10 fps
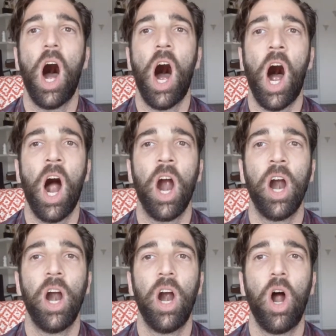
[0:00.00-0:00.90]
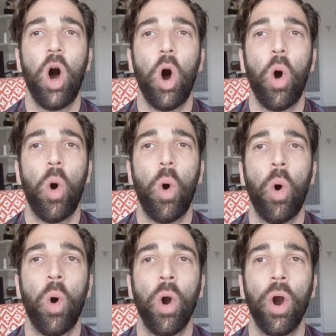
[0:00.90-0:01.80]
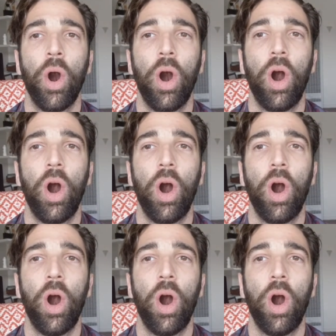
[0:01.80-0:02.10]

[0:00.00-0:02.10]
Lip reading: R, or.